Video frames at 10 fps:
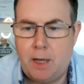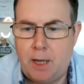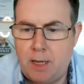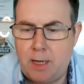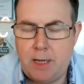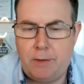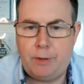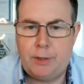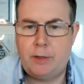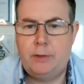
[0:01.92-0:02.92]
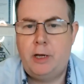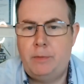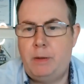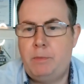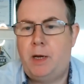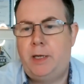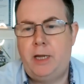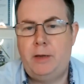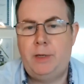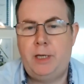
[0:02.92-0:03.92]
Hey, if you don't know me, my
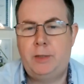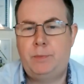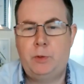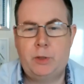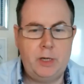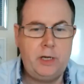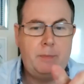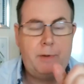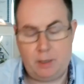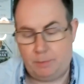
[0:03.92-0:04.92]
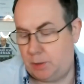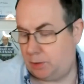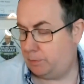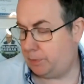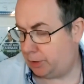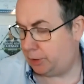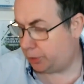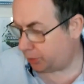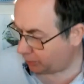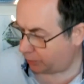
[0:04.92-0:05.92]
name is Paul Turner, but I'm assuming you
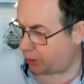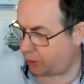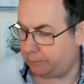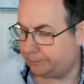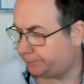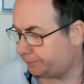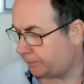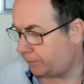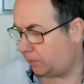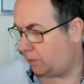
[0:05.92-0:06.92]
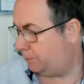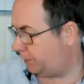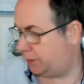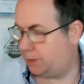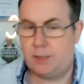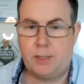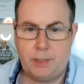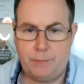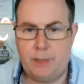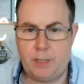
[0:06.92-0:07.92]
do know because this
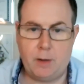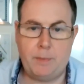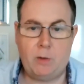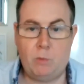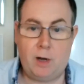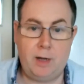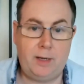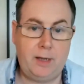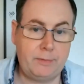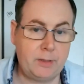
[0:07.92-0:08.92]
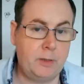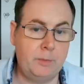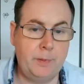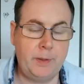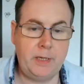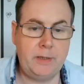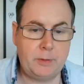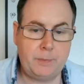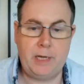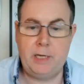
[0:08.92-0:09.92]
is a video about why I left the company
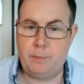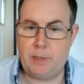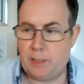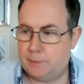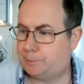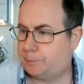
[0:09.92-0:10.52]
that's paid me